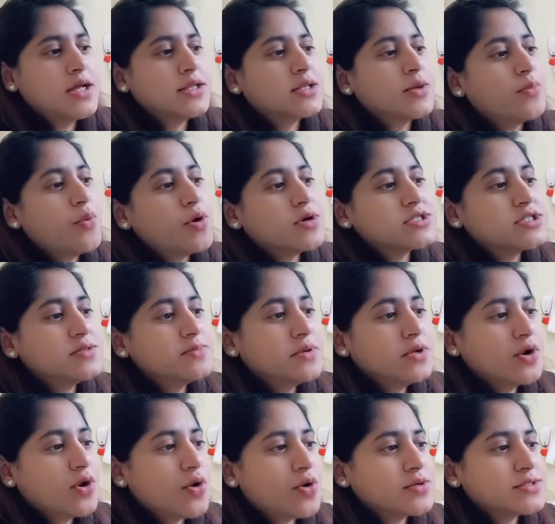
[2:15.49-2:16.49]
The
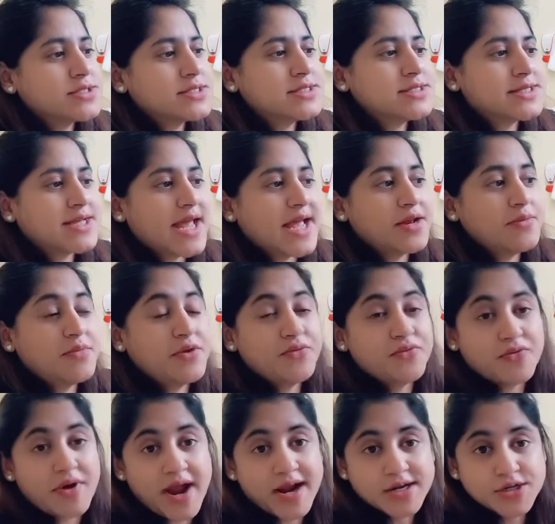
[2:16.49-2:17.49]
possible causes can be
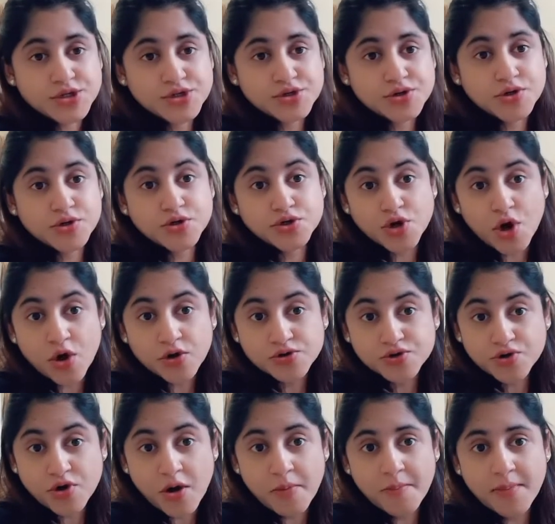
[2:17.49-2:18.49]
fracture,
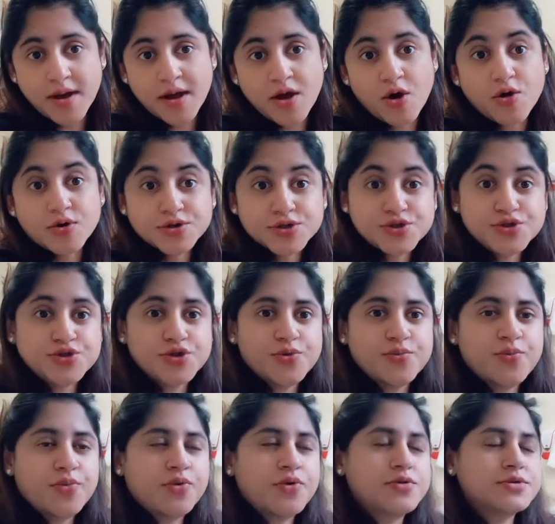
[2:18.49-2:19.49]
trauma,
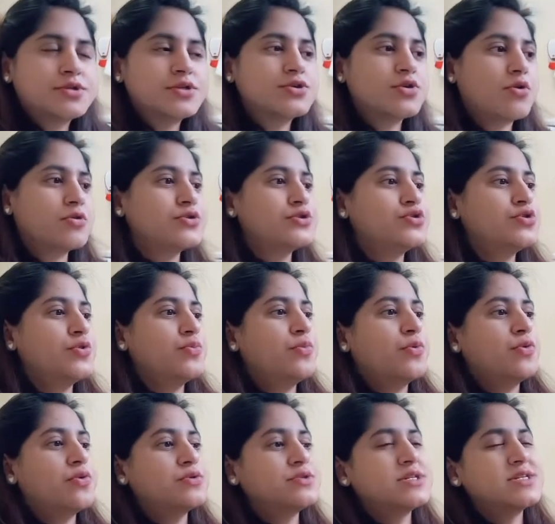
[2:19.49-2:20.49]
osteoporosis.
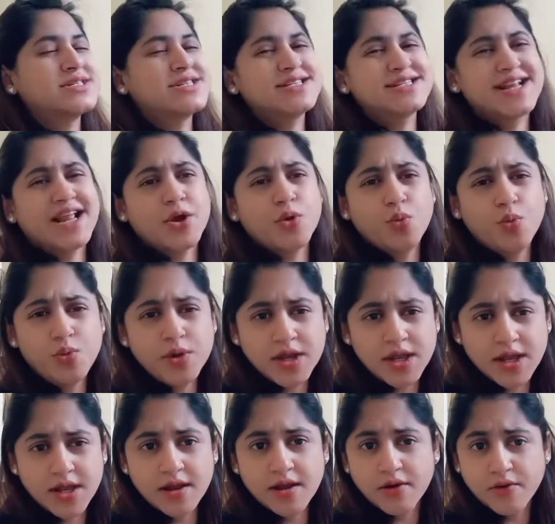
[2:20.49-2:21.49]
Osteoporosis is like
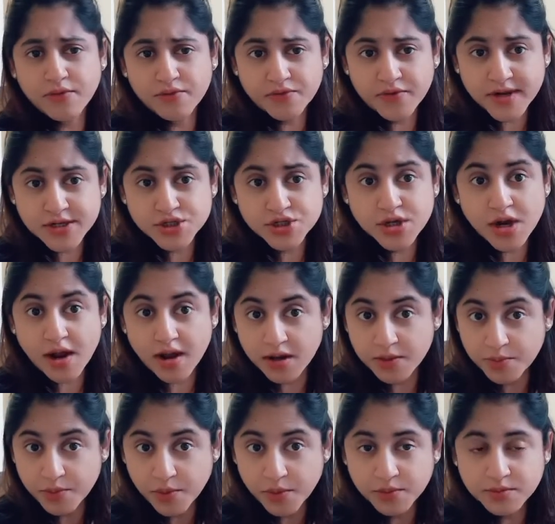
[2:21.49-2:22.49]
weak, fragile
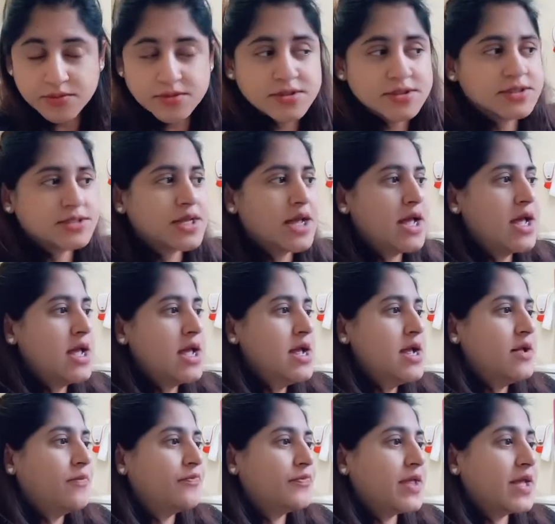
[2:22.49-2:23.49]
bones.
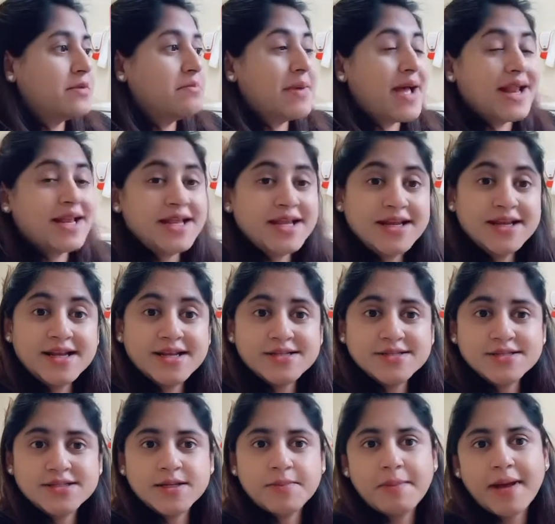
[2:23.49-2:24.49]
Then
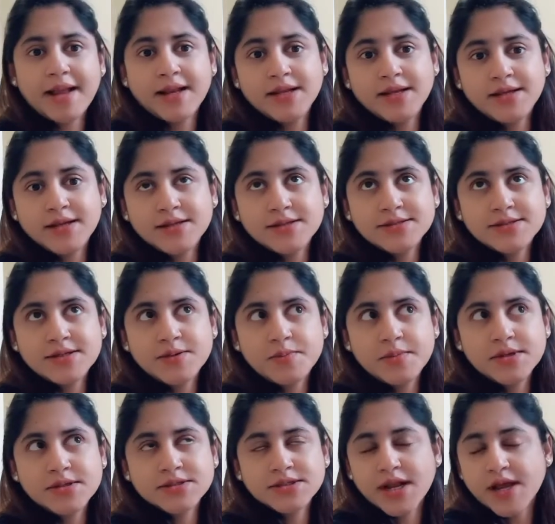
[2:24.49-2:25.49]
malignancy. Malignancy
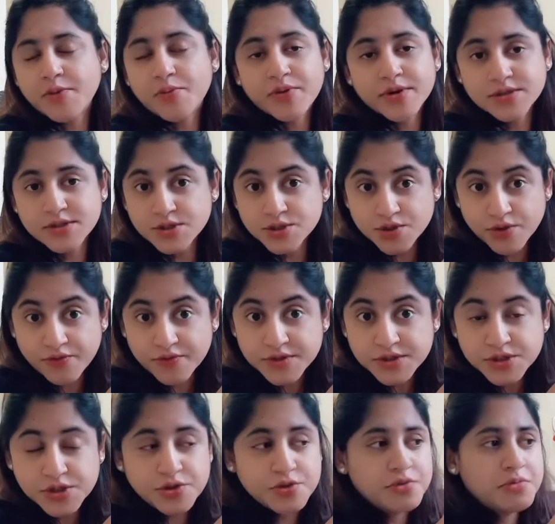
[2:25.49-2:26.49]
means like presence of a
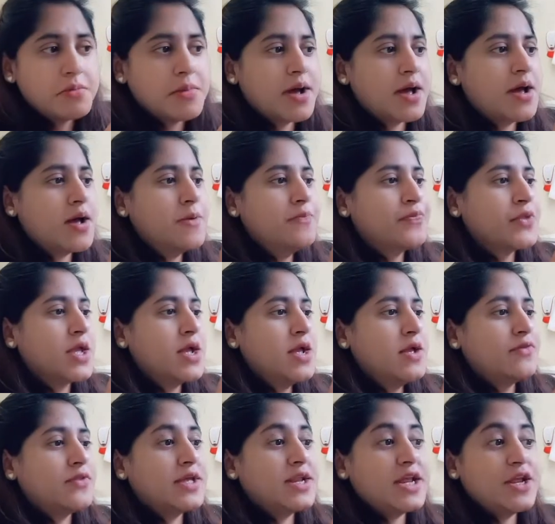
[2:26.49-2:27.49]
tumor.
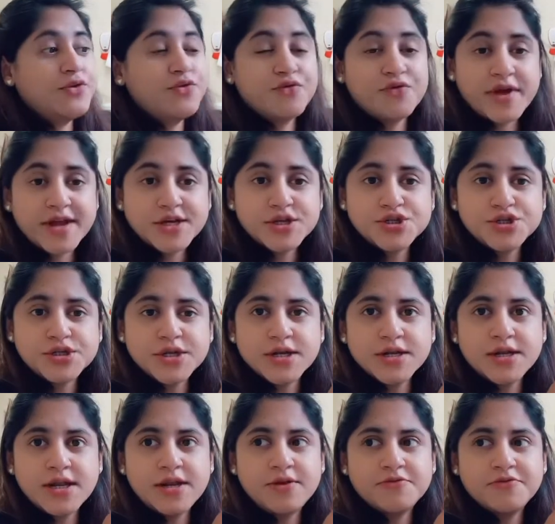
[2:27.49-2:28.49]
Then
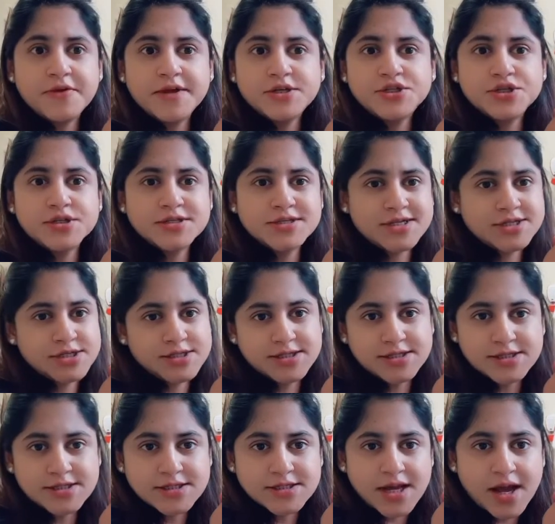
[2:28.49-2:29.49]
infection such as
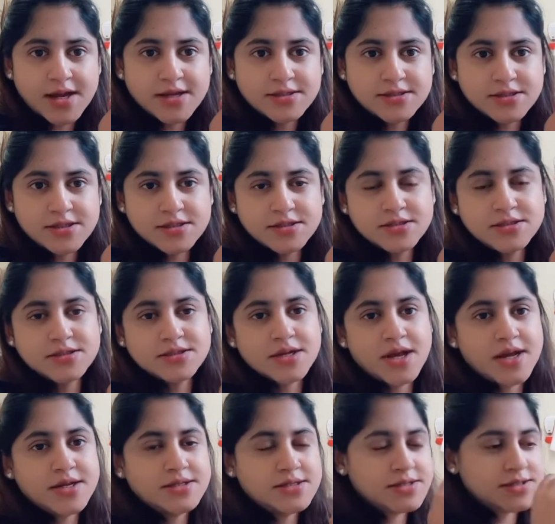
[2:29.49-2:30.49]
discitis.
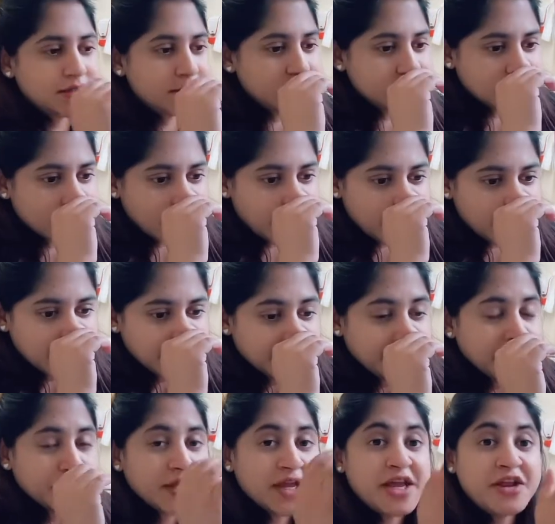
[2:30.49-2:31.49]
Discitis is like
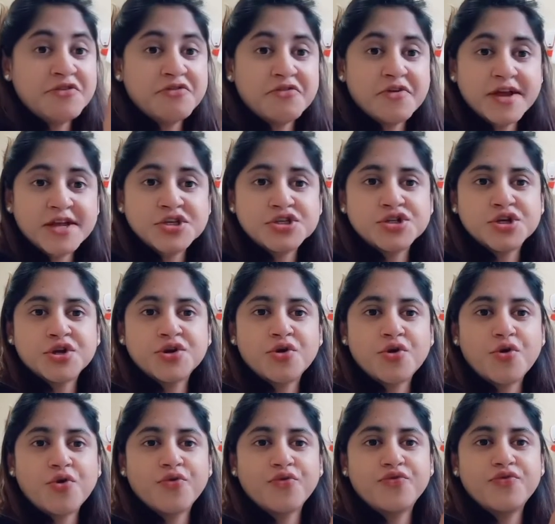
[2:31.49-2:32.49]
infection
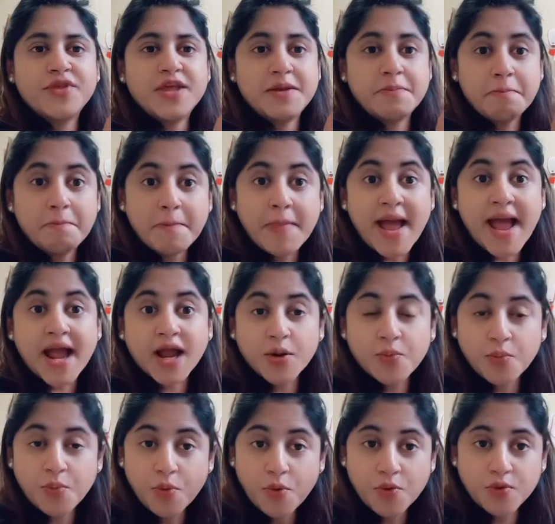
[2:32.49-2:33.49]
of the
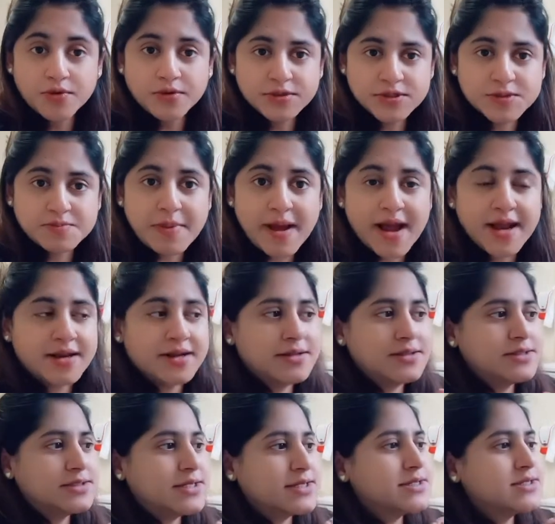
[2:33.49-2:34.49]
backbone
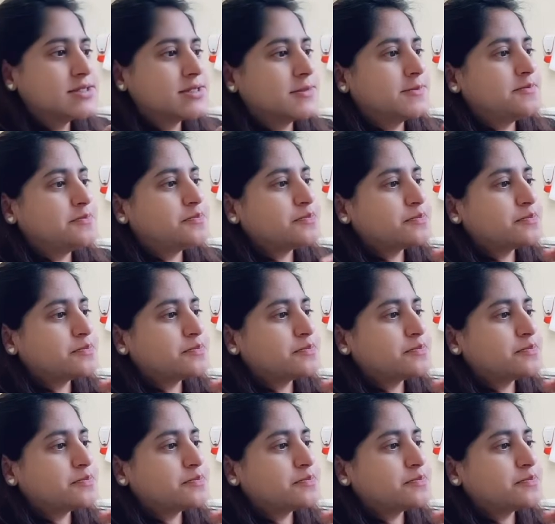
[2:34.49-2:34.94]
spinal disc.